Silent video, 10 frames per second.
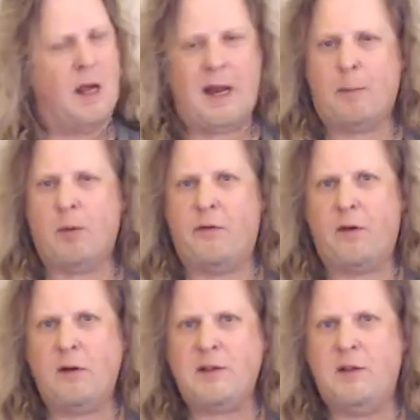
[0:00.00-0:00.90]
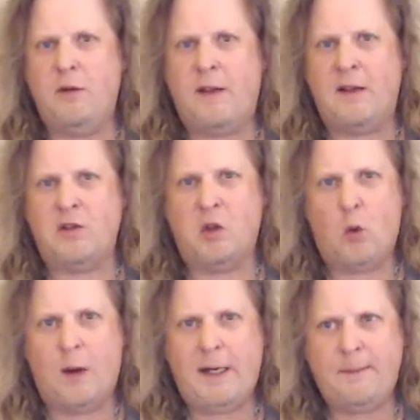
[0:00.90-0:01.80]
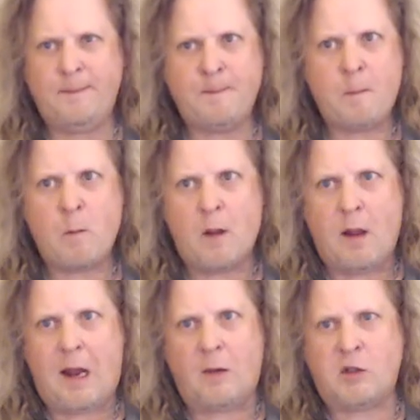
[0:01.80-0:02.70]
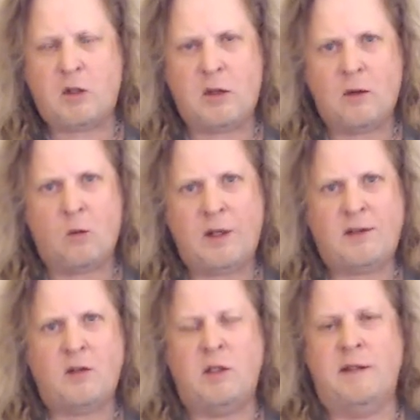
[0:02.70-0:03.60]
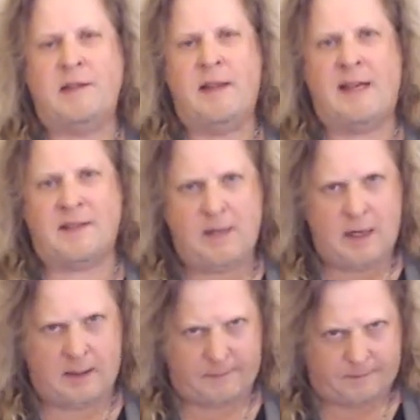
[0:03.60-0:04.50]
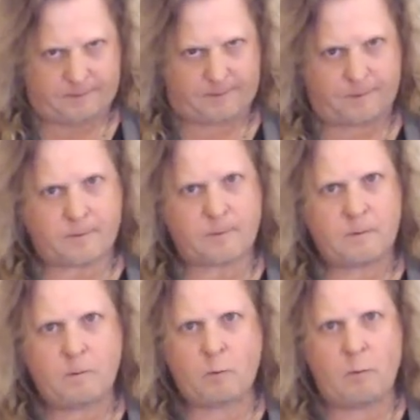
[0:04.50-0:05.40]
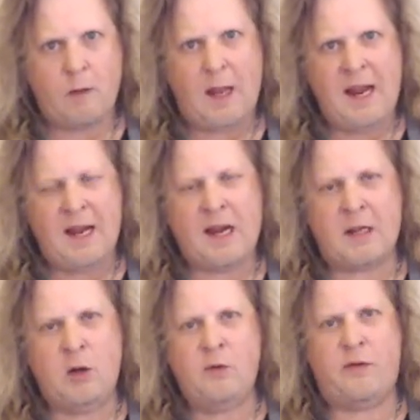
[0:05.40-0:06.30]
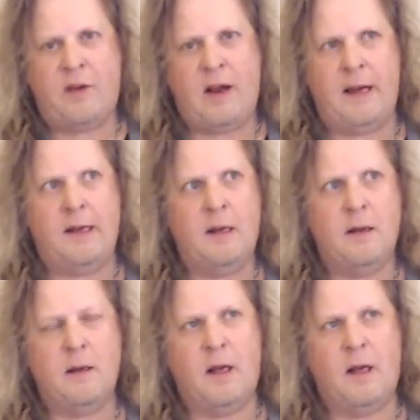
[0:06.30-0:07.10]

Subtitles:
April 1st, 2020. I was researching this last night, and I couldn't find